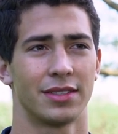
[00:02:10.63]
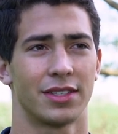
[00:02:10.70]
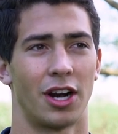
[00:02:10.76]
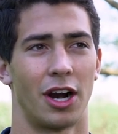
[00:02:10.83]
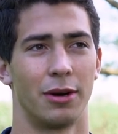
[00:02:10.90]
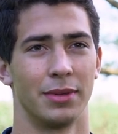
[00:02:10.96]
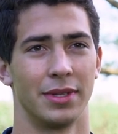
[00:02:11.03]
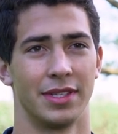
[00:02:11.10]

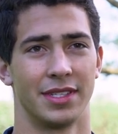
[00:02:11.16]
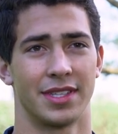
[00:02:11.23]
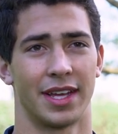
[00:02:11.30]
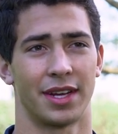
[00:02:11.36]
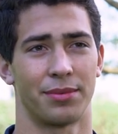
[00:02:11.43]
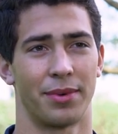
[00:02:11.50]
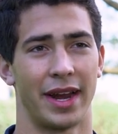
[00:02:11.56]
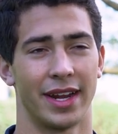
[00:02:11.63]
Carmel is
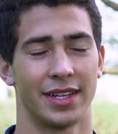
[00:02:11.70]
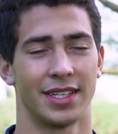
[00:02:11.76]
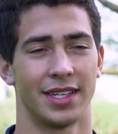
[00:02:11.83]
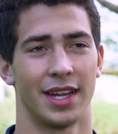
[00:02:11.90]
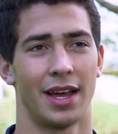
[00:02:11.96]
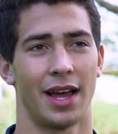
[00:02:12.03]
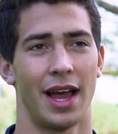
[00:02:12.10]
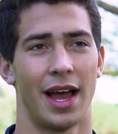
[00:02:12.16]
like ranked
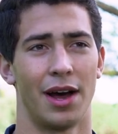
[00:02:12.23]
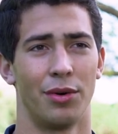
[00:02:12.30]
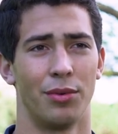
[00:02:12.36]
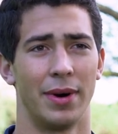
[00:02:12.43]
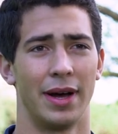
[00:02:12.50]
and how